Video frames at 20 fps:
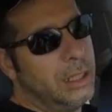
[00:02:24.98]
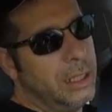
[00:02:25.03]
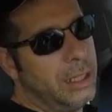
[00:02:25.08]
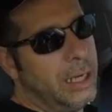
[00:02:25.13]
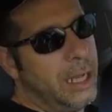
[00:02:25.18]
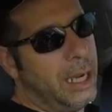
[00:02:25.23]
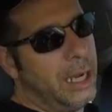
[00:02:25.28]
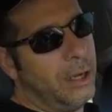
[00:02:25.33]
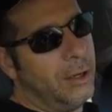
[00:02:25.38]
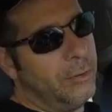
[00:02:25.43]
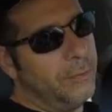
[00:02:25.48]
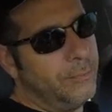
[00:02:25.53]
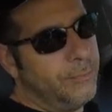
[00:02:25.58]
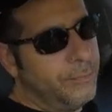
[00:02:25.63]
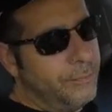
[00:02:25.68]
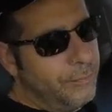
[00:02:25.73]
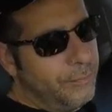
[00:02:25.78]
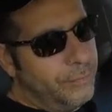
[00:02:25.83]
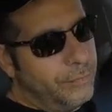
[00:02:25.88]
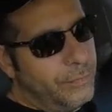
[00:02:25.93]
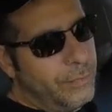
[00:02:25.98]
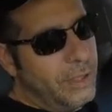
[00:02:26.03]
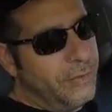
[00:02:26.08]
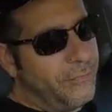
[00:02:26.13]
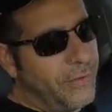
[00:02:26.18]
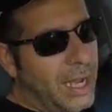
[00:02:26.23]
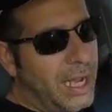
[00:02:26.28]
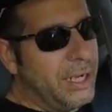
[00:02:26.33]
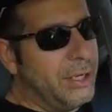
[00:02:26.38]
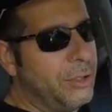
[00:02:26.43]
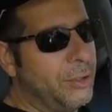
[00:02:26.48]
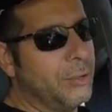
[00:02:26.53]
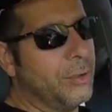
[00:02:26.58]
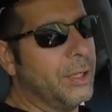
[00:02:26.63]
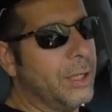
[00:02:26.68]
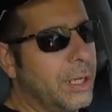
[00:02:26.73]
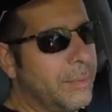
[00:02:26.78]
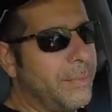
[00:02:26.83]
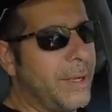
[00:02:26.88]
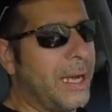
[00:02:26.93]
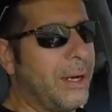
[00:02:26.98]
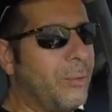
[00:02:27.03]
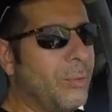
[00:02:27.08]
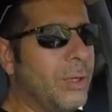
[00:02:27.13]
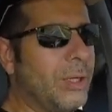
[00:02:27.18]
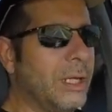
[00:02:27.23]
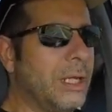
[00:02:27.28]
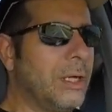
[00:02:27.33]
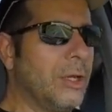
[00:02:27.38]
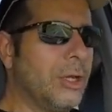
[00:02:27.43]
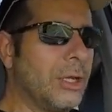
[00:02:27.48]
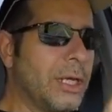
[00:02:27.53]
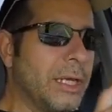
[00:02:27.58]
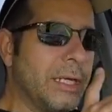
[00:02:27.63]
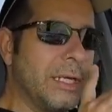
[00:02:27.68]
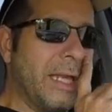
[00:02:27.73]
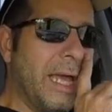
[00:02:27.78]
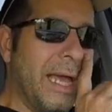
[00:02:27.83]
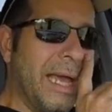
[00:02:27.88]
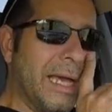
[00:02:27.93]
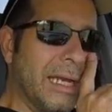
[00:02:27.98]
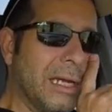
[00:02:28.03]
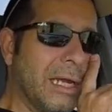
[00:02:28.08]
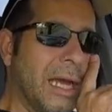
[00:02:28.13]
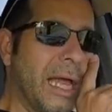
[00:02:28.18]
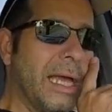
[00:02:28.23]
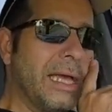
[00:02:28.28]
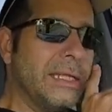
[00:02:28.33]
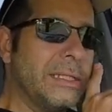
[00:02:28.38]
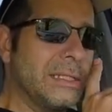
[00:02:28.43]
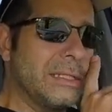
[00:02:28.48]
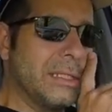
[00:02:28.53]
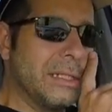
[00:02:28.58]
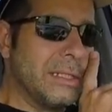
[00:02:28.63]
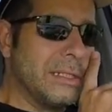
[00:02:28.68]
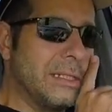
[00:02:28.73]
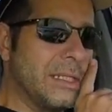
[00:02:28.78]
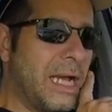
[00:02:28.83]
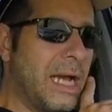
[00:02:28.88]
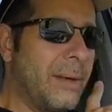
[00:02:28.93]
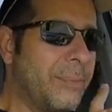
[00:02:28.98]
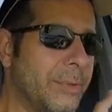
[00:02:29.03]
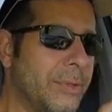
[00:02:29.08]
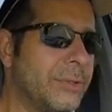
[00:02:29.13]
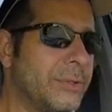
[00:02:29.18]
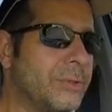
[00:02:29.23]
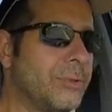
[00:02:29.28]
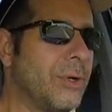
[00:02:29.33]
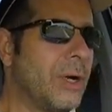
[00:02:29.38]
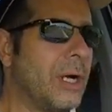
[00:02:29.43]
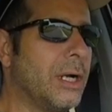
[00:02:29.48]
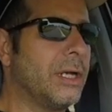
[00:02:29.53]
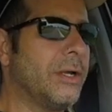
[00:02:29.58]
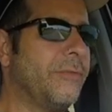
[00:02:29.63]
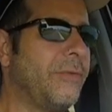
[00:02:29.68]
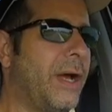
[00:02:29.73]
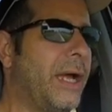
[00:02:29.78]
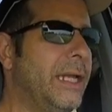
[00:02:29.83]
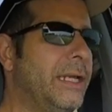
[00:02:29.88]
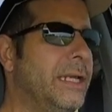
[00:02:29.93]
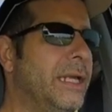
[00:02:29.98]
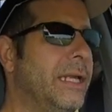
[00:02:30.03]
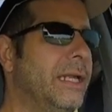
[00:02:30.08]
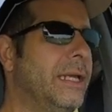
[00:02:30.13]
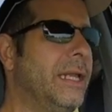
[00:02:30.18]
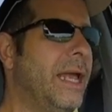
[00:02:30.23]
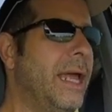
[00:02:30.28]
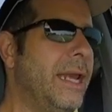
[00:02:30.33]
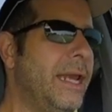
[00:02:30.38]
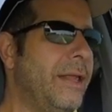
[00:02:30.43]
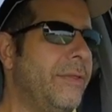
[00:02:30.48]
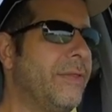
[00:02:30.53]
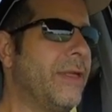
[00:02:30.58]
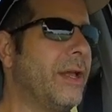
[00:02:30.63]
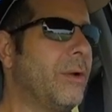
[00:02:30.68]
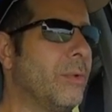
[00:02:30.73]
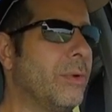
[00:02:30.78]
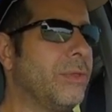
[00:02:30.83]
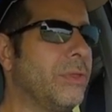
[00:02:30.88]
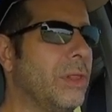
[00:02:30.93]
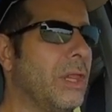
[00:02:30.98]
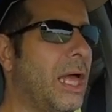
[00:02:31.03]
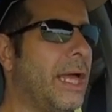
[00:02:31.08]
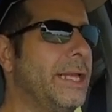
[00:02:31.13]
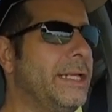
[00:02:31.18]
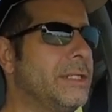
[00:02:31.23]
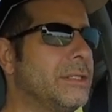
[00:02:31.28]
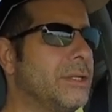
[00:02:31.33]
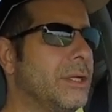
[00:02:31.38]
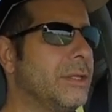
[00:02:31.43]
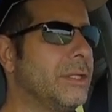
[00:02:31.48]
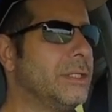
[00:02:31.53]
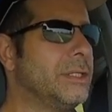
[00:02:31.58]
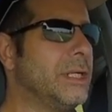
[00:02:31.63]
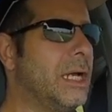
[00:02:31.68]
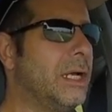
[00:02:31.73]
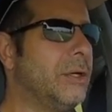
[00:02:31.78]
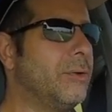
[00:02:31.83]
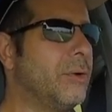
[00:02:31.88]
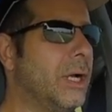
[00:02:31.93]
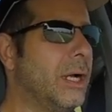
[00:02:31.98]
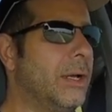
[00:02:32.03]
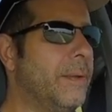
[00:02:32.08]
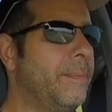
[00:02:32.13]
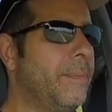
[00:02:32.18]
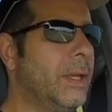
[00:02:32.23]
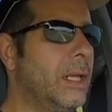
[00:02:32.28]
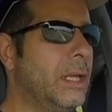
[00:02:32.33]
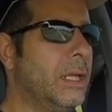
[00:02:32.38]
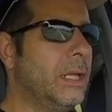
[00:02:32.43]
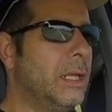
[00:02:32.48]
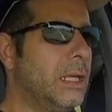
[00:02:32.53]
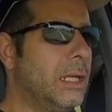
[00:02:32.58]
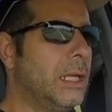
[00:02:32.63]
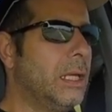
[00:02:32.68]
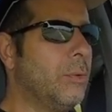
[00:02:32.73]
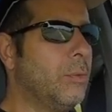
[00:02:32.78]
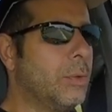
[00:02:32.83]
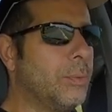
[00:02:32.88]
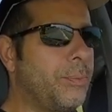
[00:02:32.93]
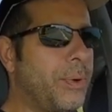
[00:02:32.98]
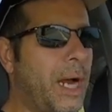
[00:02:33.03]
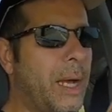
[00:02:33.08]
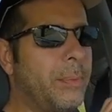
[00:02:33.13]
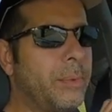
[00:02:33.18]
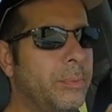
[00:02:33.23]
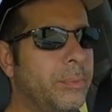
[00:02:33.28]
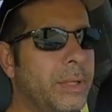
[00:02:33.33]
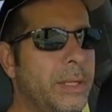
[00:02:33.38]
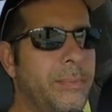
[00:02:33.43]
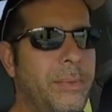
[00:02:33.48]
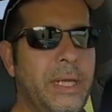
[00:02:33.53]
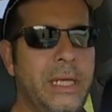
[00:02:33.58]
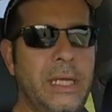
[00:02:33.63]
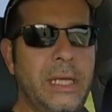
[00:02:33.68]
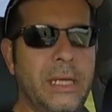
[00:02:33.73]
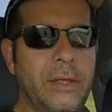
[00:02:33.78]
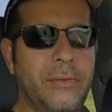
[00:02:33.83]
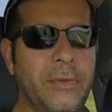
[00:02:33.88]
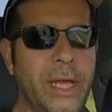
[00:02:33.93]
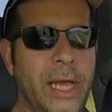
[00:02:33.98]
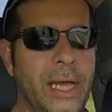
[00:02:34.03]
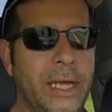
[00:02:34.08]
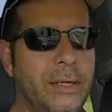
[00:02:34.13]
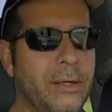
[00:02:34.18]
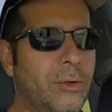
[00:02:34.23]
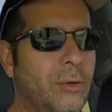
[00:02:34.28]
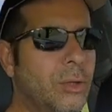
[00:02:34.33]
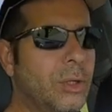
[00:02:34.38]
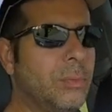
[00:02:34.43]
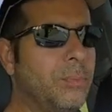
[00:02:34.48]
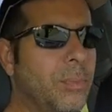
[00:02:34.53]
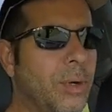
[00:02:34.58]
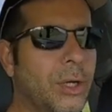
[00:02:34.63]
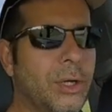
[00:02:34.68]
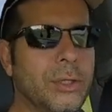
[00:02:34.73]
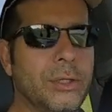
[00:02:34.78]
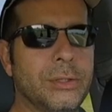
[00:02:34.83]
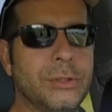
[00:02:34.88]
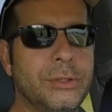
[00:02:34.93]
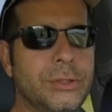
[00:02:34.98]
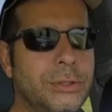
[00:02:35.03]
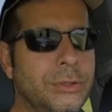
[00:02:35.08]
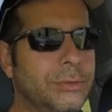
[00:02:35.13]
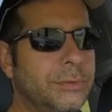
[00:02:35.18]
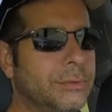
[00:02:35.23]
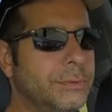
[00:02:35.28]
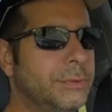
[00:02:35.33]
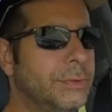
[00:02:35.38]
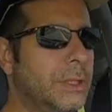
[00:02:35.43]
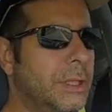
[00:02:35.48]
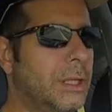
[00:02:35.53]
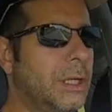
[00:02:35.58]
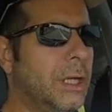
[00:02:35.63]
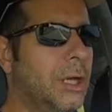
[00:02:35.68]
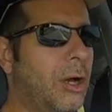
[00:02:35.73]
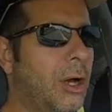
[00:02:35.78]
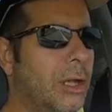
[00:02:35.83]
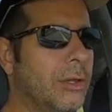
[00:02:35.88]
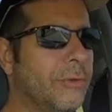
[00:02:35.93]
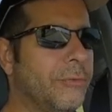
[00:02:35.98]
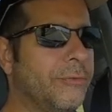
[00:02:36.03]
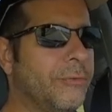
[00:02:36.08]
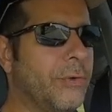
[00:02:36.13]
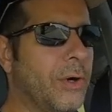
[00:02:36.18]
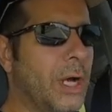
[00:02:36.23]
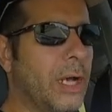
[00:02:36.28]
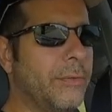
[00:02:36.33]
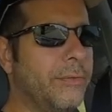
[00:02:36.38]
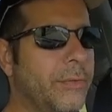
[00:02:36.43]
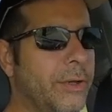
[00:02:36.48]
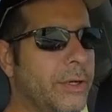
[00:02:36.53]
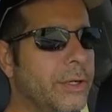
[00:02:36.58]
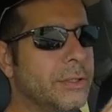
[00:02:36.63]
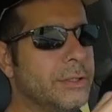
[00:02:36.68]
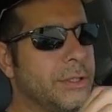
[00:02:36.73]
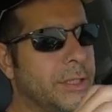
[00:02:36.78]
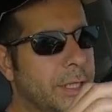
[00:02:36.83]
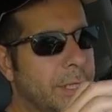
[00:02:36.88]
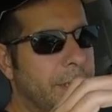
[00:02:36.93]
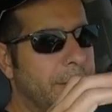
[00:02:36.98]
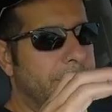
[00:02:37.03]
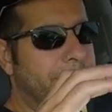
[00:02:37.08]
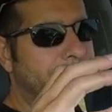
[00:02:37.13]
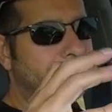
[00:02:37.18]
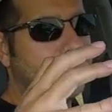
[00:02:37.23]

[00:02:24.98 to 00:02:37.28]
Now, if I do it, I'm not really looking to add lights to the top of the truck. If I did anything with lights on the Tundra, it would probably be in that hood bulge on the front. There's a...